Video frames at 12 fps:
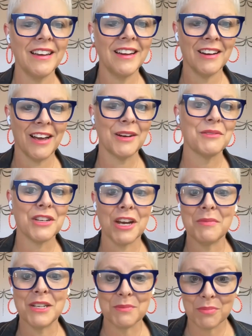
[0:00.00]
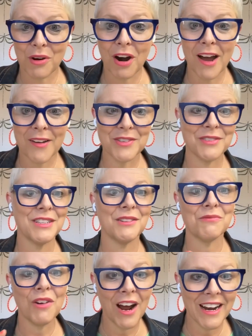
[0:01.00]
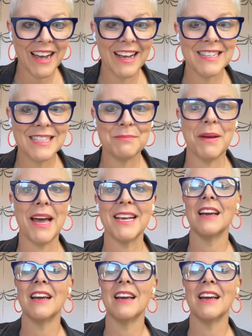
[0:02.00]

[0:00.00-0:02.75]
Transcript: like it was going to be deprived. I was in the right headspace.